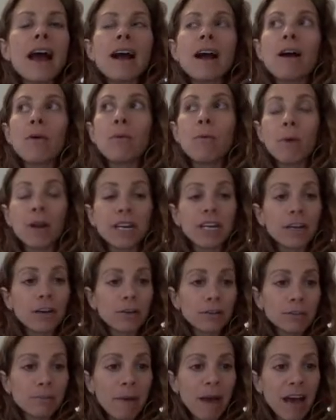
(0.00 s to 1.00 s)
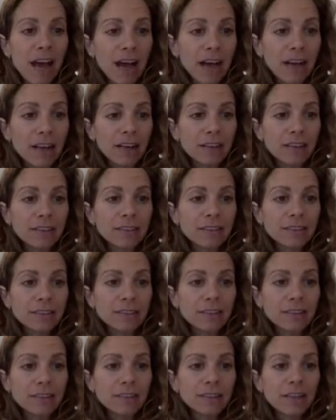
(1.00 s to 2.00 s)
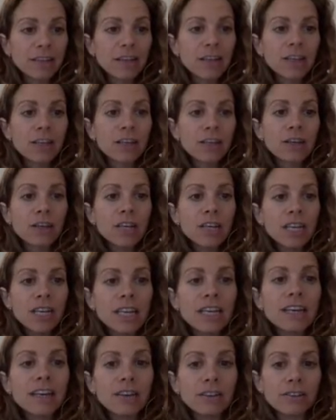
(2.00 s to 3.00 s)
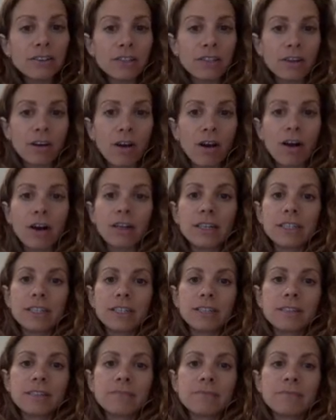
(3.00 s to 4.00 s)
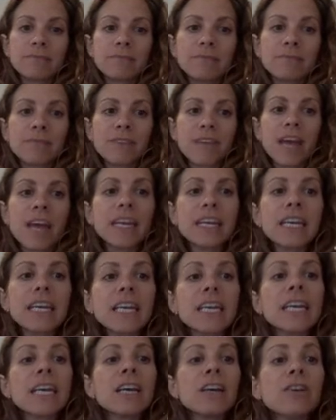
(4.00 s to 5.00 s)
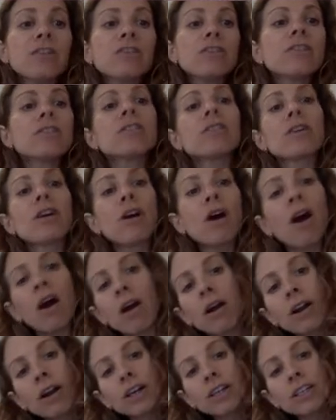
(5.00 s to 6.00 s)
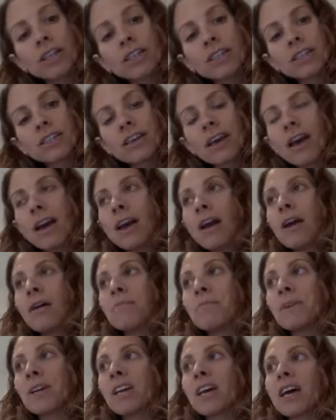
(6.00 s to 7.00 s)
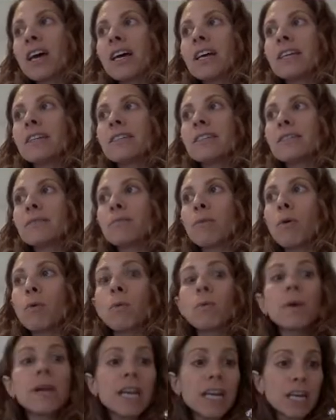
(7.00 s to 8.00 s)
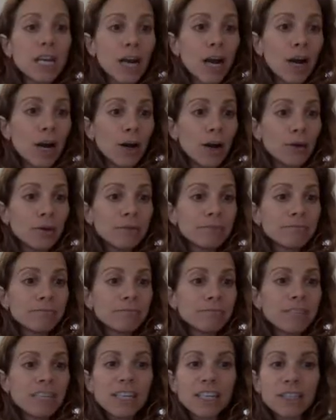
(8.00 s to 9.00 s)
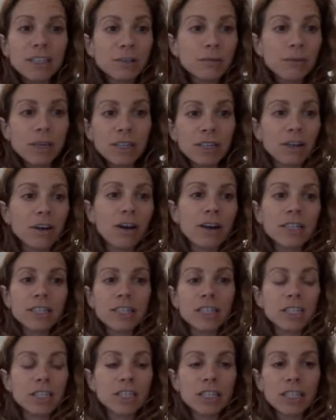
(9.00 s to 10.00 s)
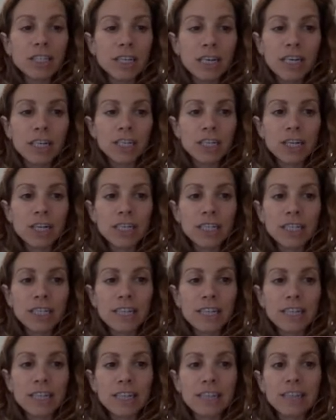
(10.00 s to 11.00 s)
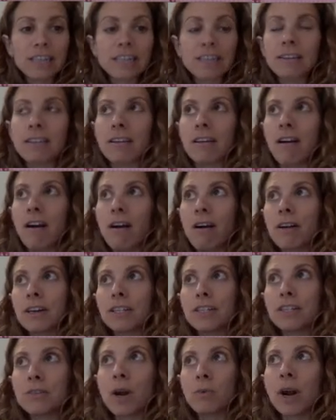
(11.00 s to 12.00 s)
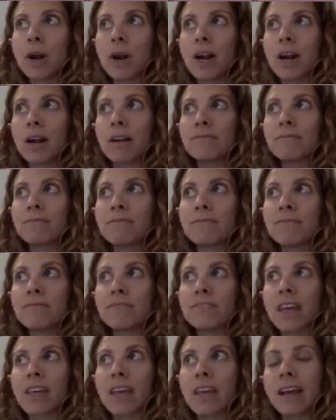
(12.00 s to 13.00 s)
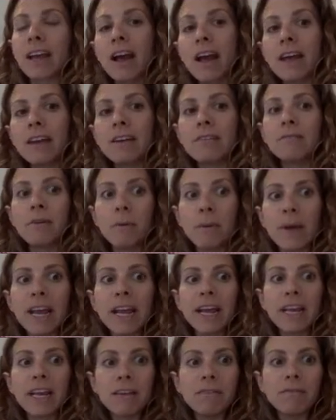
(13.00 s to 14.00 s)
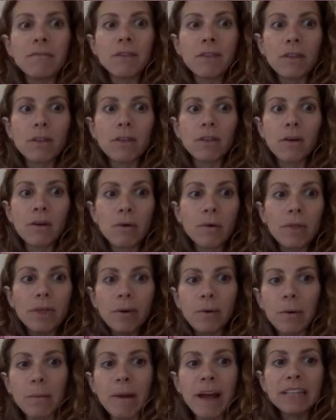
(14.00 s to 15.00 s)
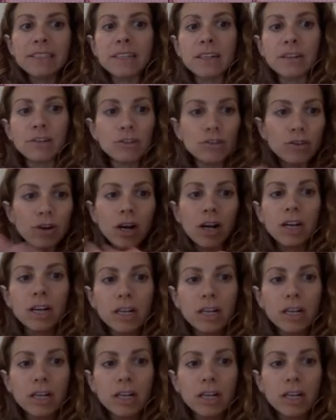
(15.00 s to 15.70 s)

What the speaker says: when he goes back, he kills the guards. And he kills the guards because, well, we know he doesn't want the guards to snitch because he thinks that the guards were like kind of awake, even though they were passed out drunk